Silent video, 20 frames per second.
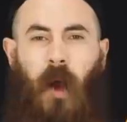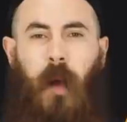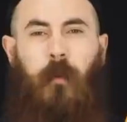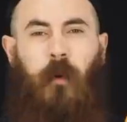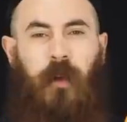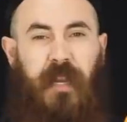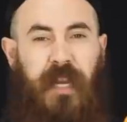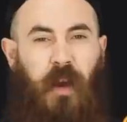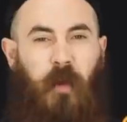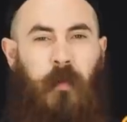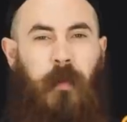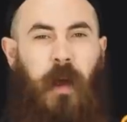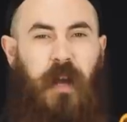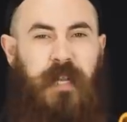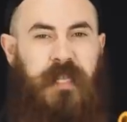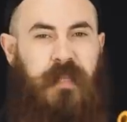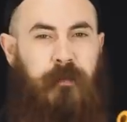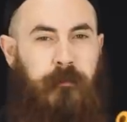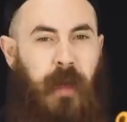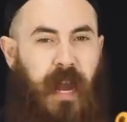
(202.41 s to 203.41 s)
Proper gear
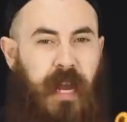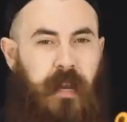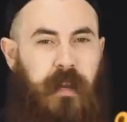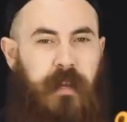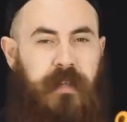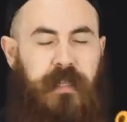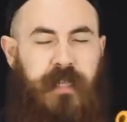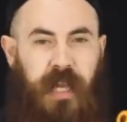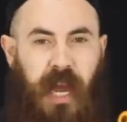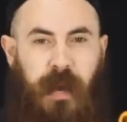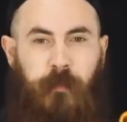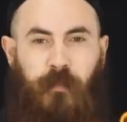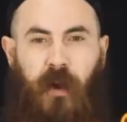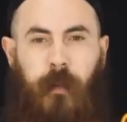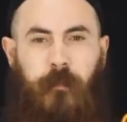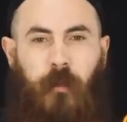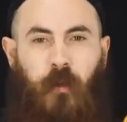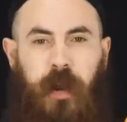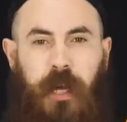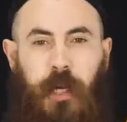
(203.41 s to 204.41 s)
Gearbox maintenance and
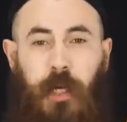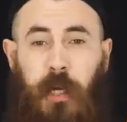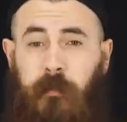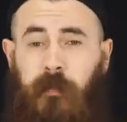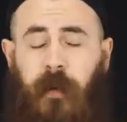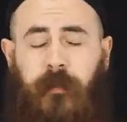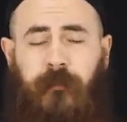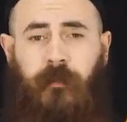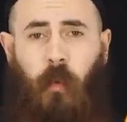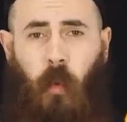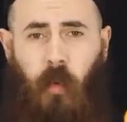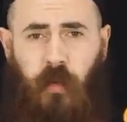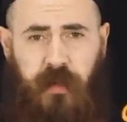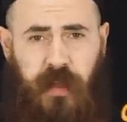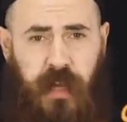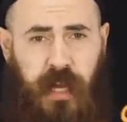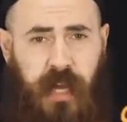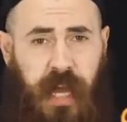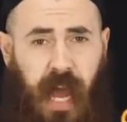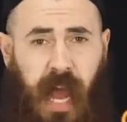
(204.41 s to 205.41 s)
preparation before
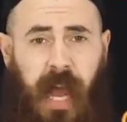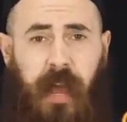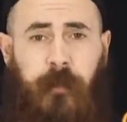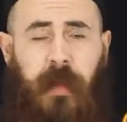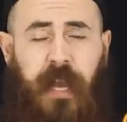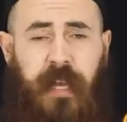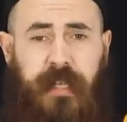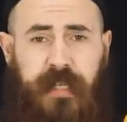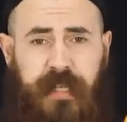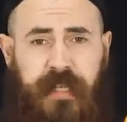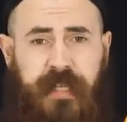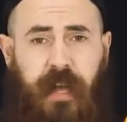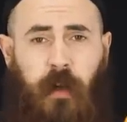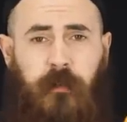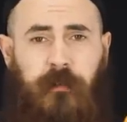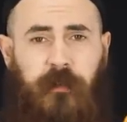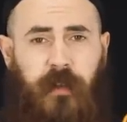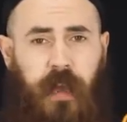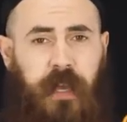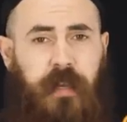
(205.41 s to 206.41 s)
the game itself